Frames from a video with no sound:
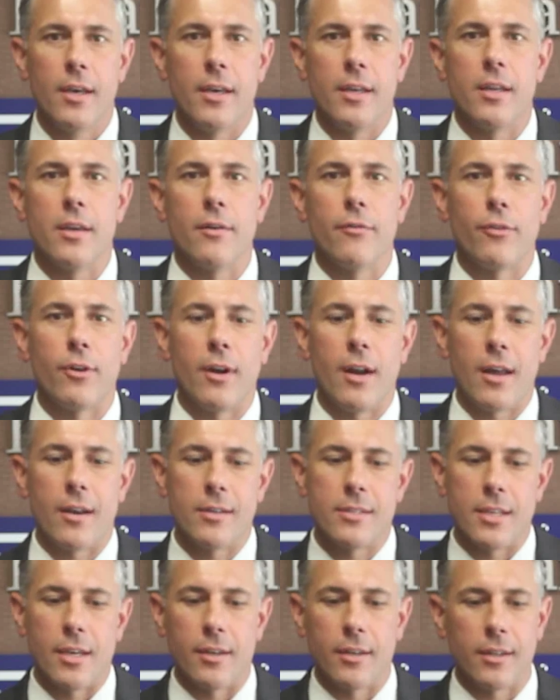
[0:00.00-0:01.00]
any of our
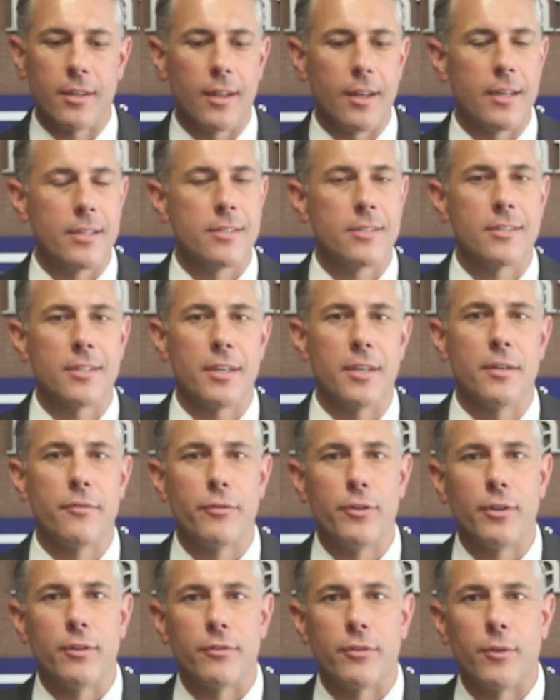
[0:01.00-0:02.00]
out-of-town clients to get a
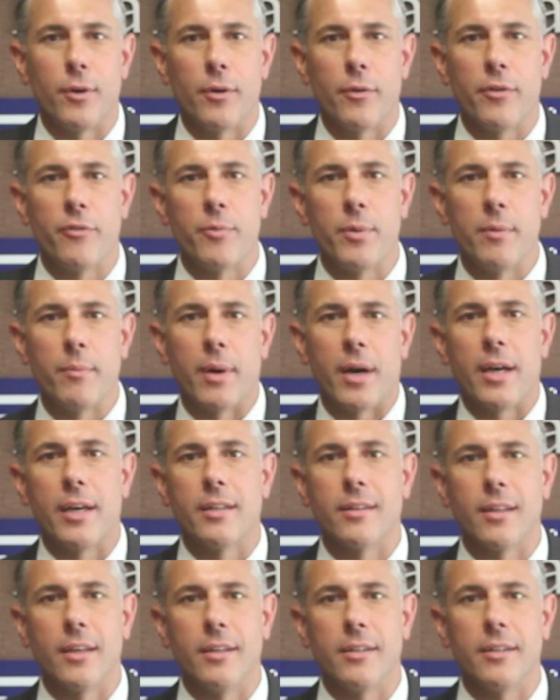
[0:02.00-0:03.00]
feel for what we've been
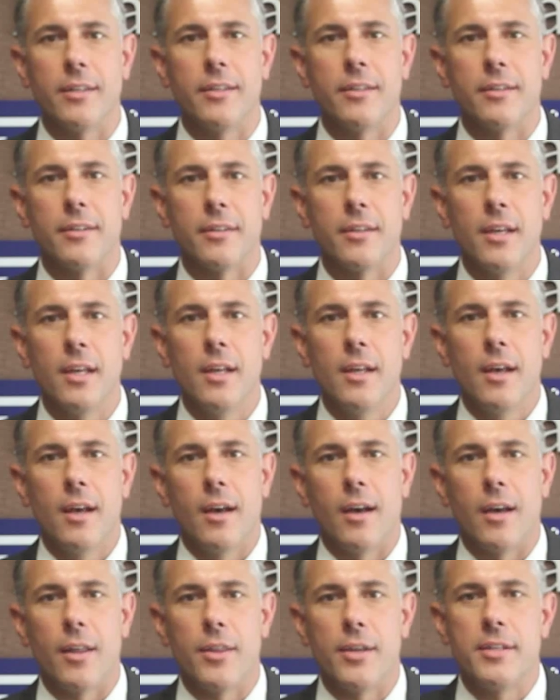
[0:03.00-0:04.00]
buying lately. And
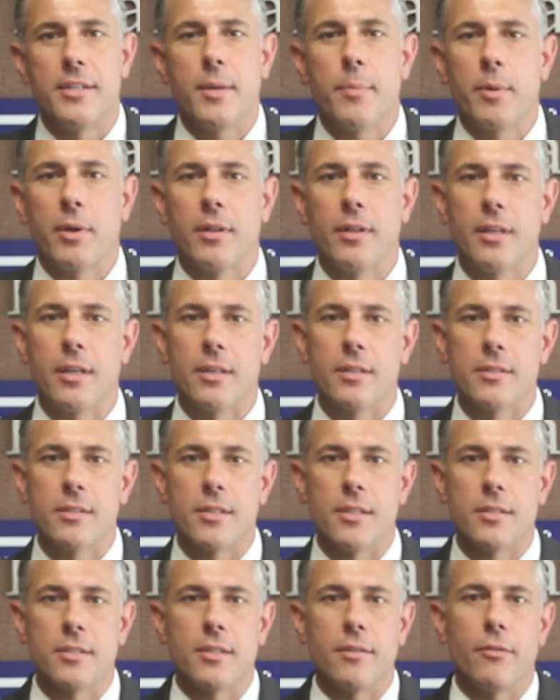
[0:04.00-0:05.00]
they typically
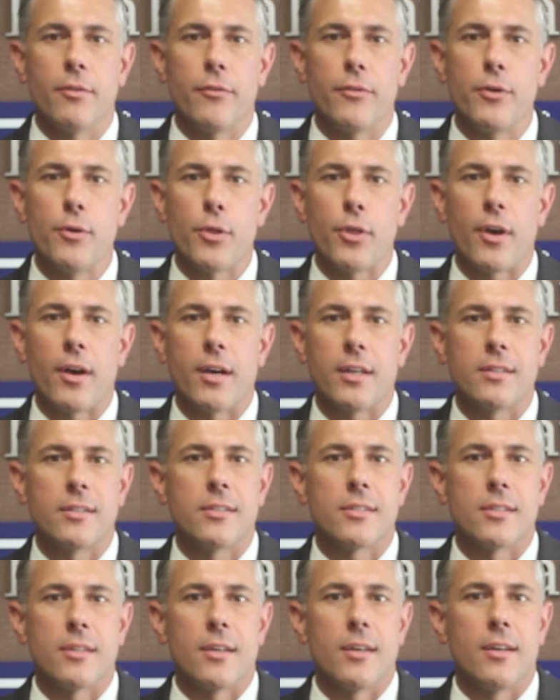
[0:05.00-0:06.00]
consist of a few
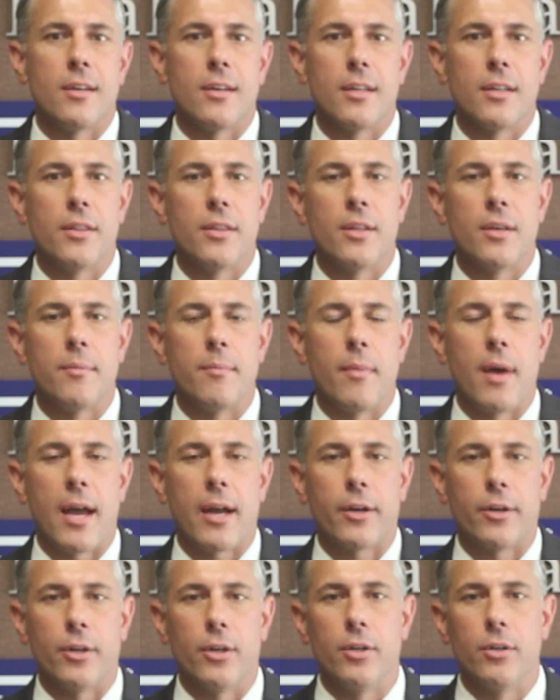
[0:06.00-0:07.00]
thoughts on the
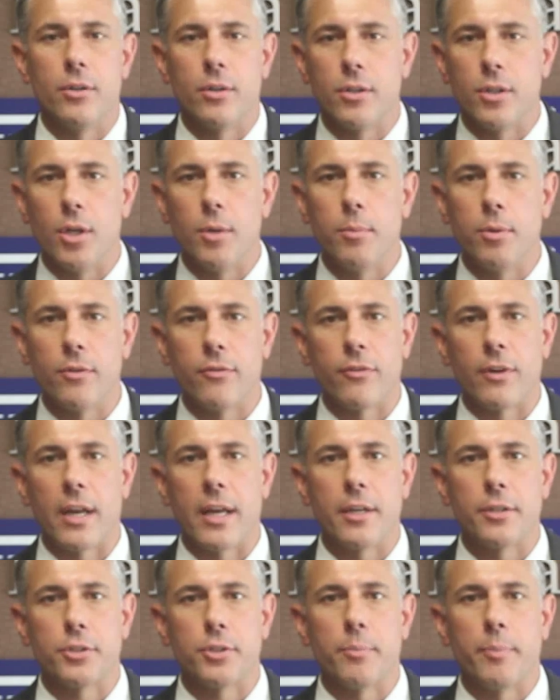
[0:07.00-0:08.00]
macro global
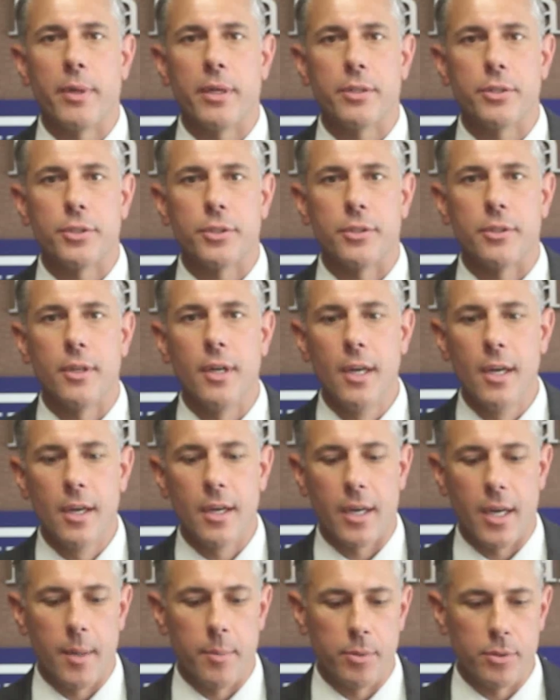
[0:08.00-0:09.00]
financial picture,
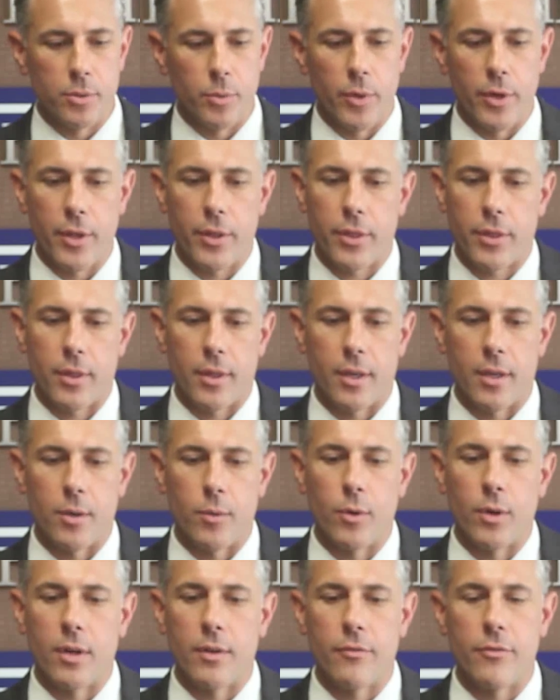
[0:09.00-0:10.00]
coupled with
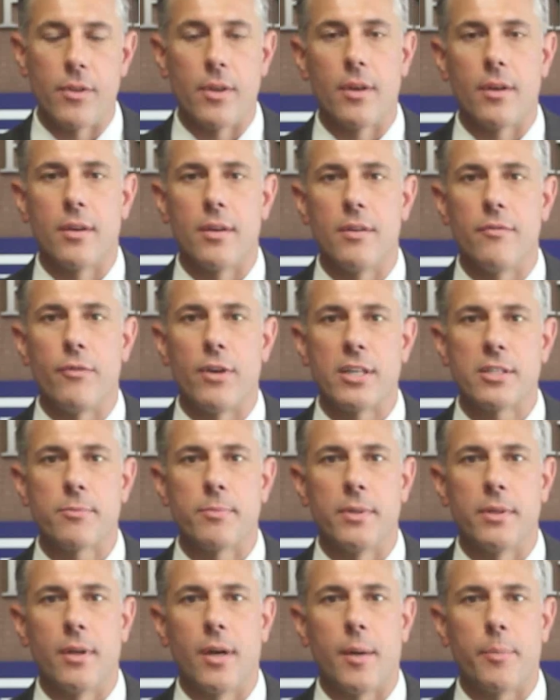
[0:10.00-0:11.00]
one of the
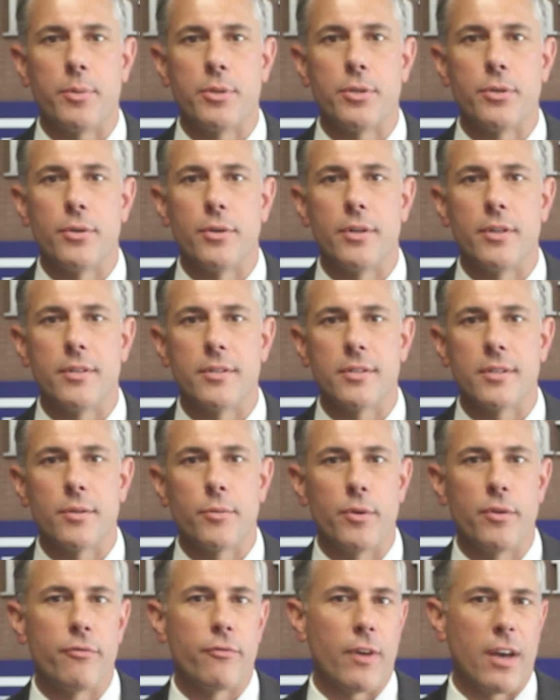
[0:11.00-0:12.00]
investment opportunities
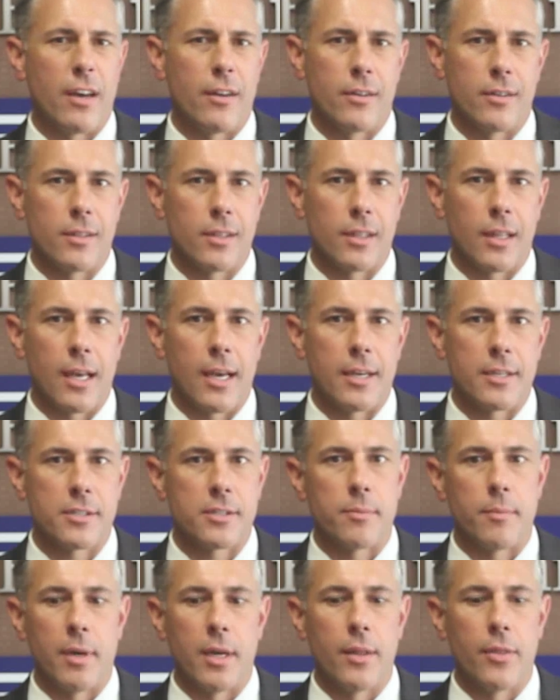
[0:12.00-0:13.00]
that we found in the
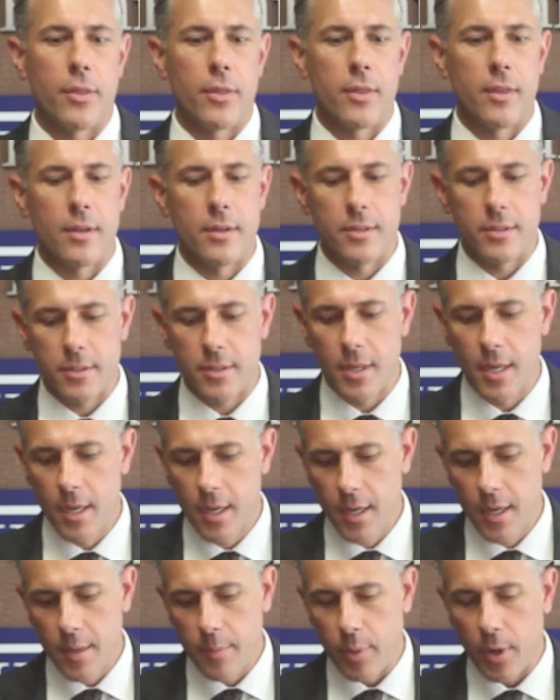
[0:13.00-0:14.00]
last month that is
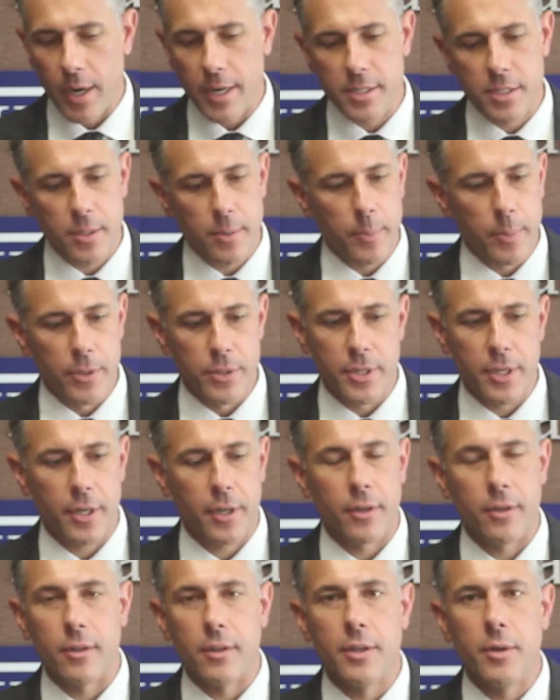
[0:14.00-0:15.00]
priced
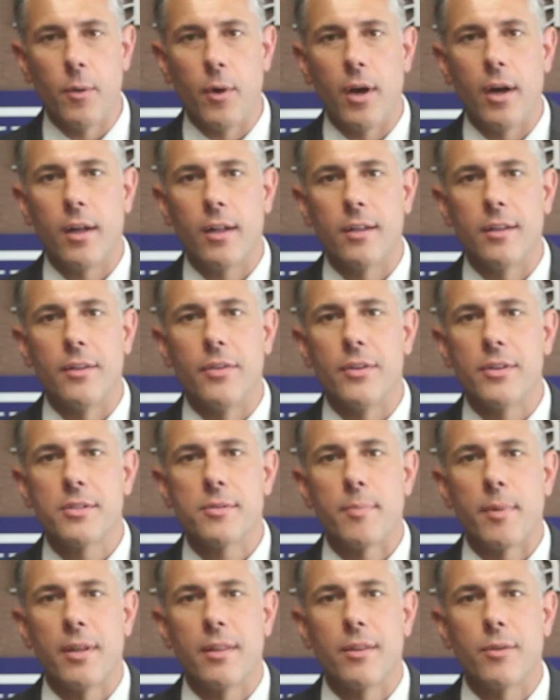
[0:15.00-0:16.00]
particularly well. And
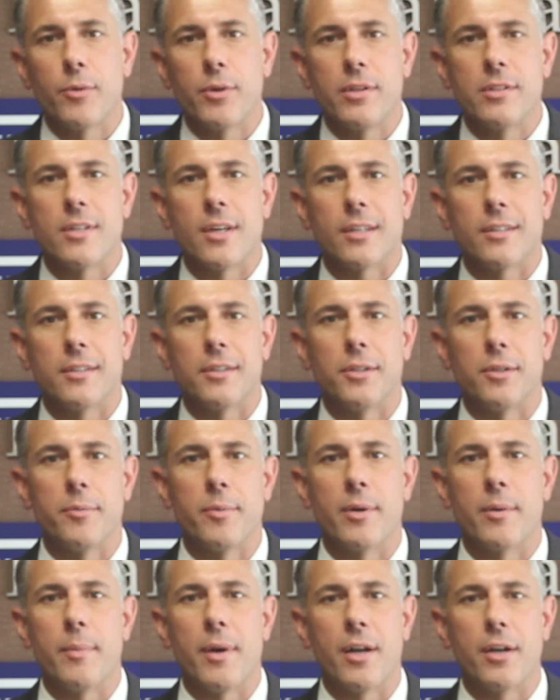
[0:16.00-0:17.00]
this month we talk a little
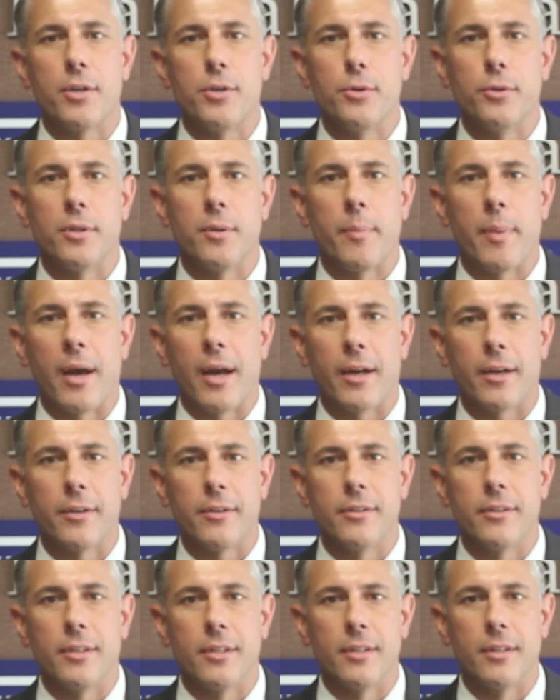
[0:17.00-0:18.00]
bit about
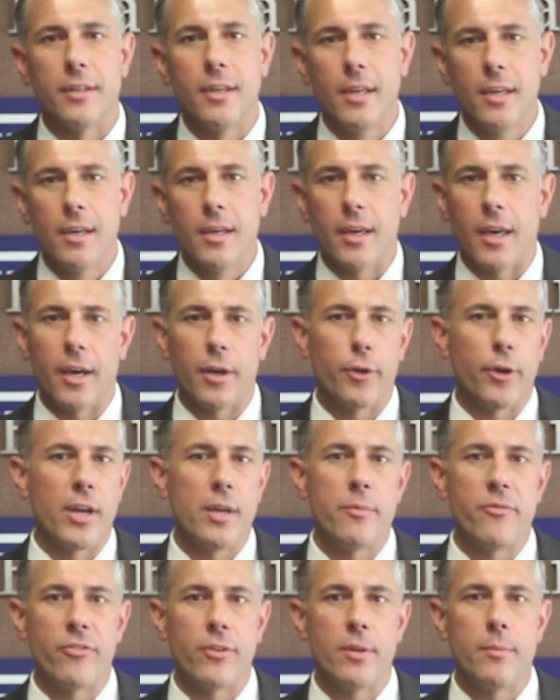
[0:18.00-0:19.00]
Hewlett-Packard and got
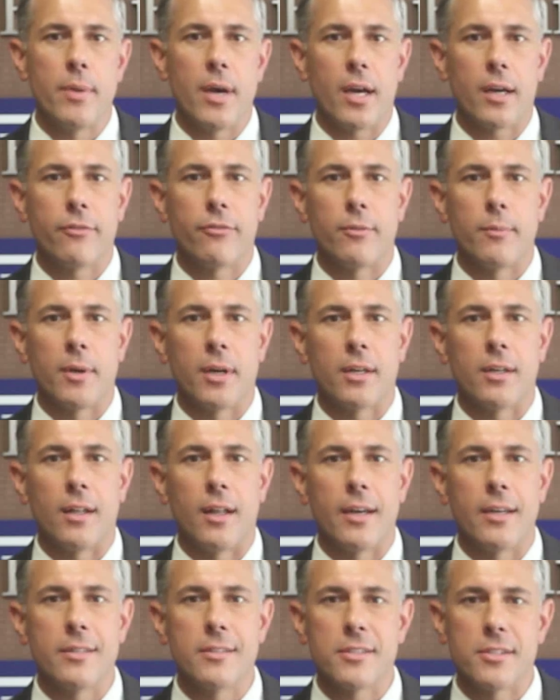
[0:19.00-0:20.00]
great feedback from our
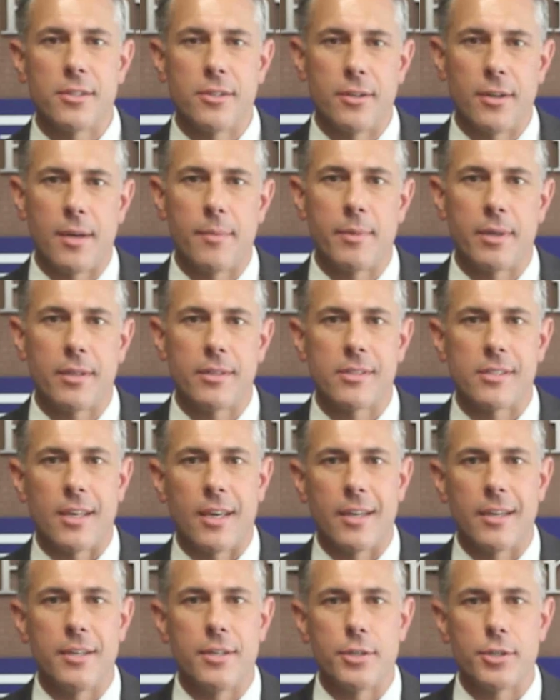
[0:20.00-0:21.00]
clients, so I'm
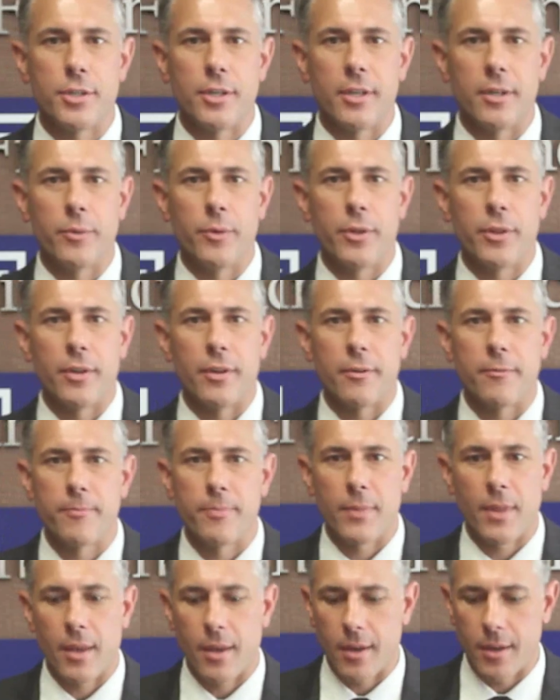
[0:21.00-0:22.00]
excited to share it with you
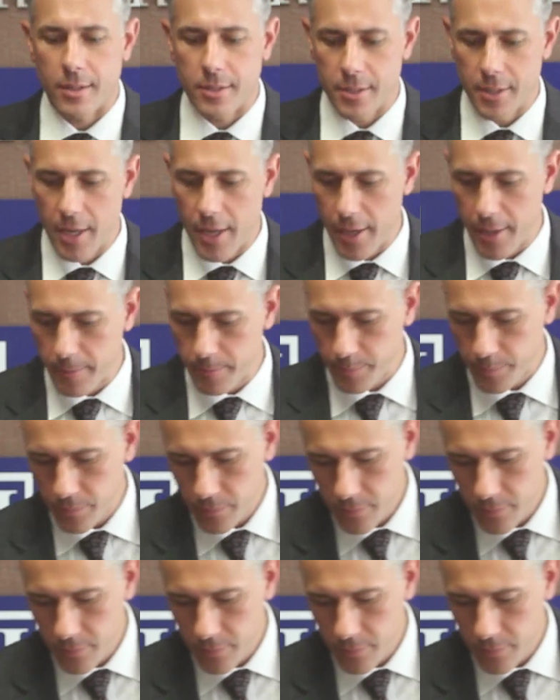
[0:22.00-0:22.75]
today.